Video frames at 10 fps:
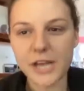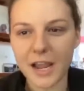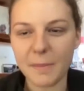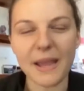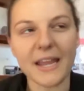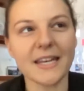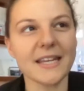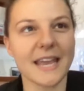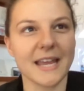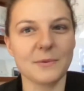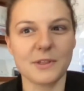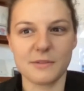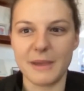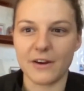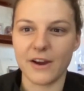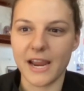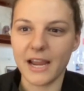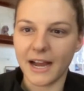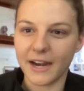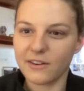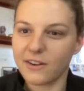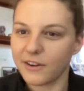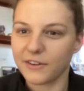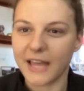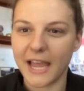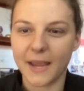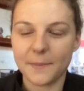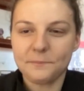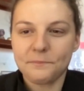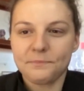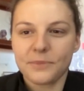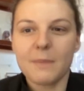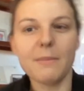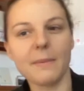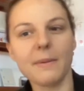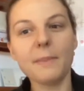check back in again with Mary. I don't know, like maybe